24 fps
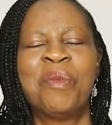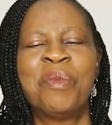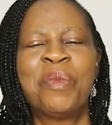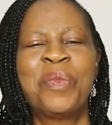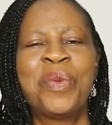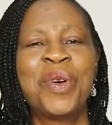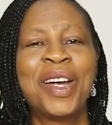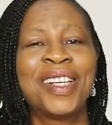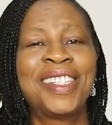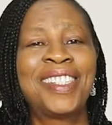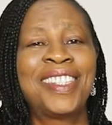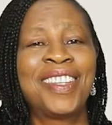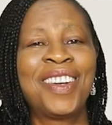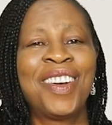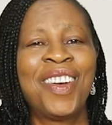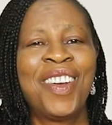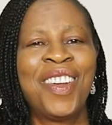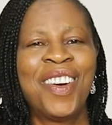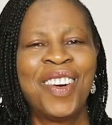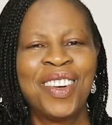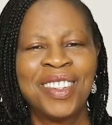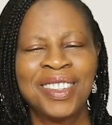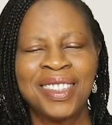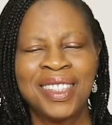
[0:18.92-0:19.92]
Praise the
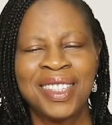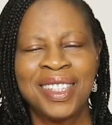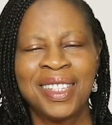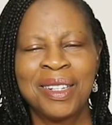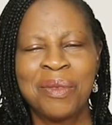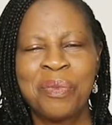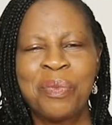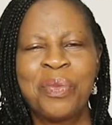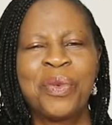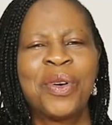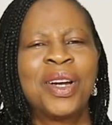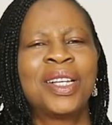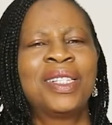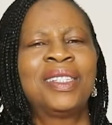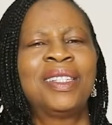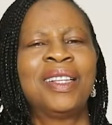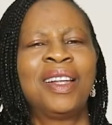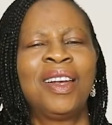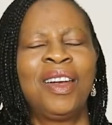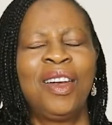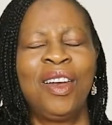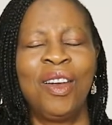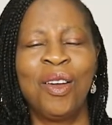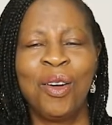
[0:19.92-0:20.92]
Lord, praise the
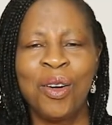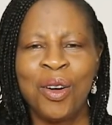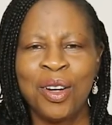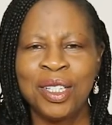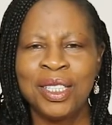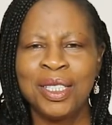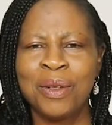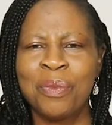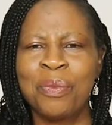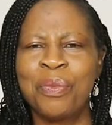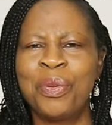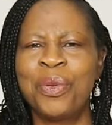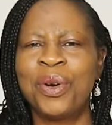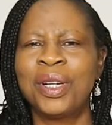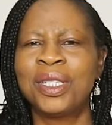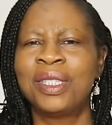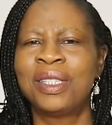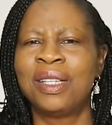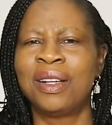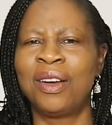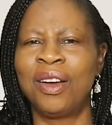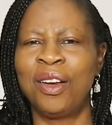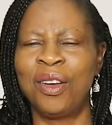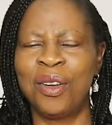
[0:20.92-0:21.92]
Lord, praise
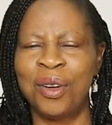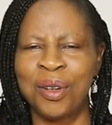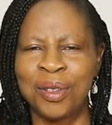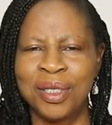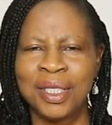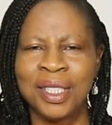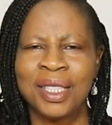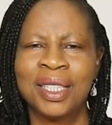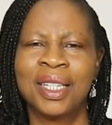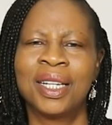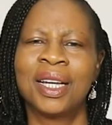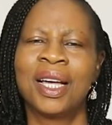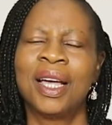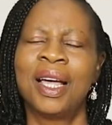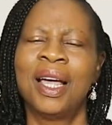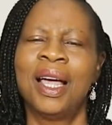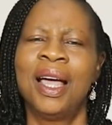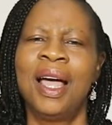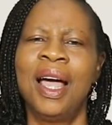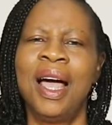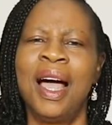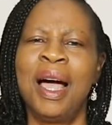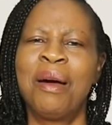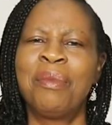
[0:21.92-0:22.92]
the Lord.
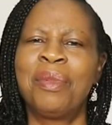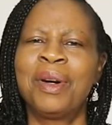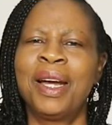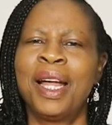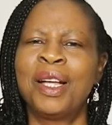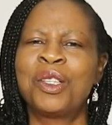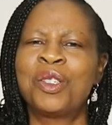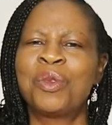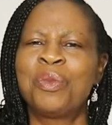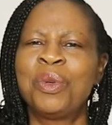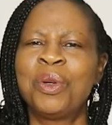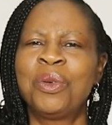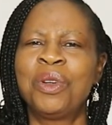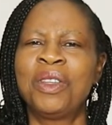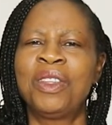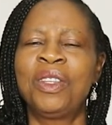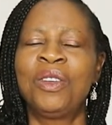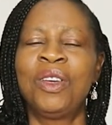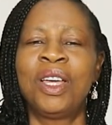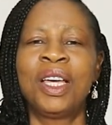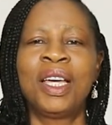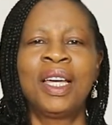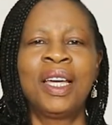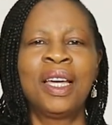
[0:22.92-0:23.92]
I'm glad to be with
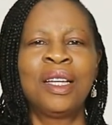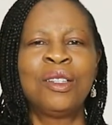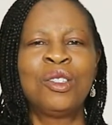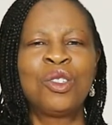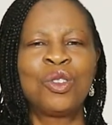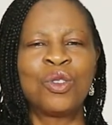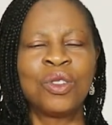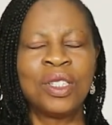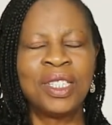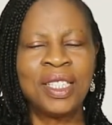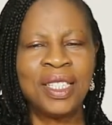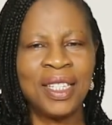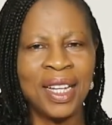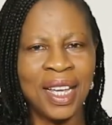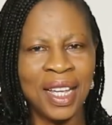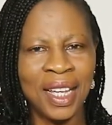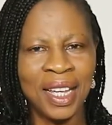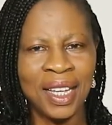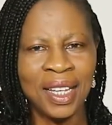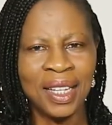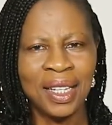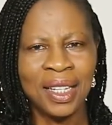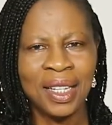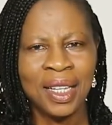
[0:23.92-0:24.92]
you again
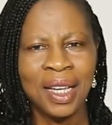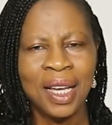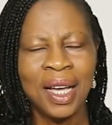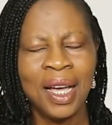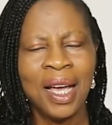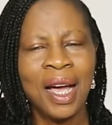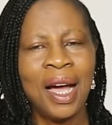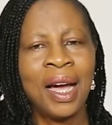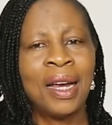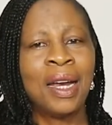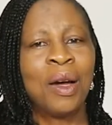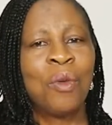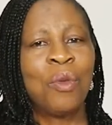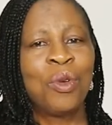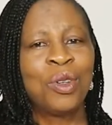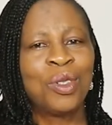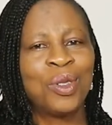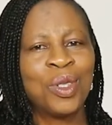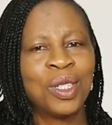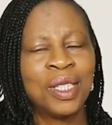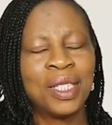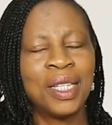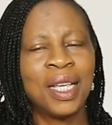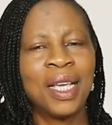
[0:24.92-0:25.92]
today, and I want
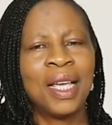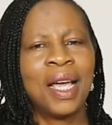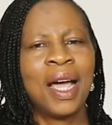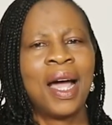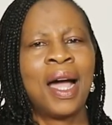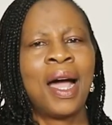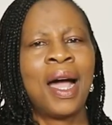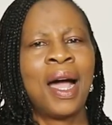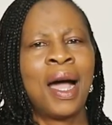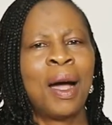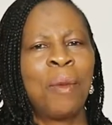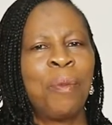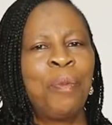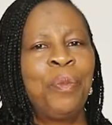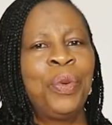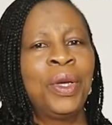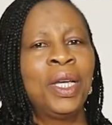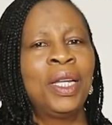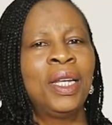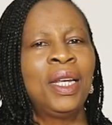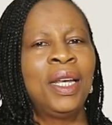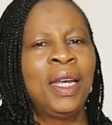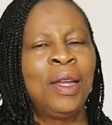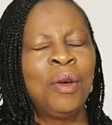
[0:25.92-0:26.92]
to say
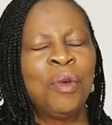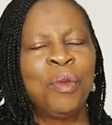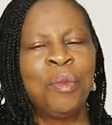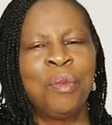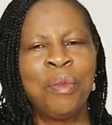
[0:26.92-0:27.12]
Happy New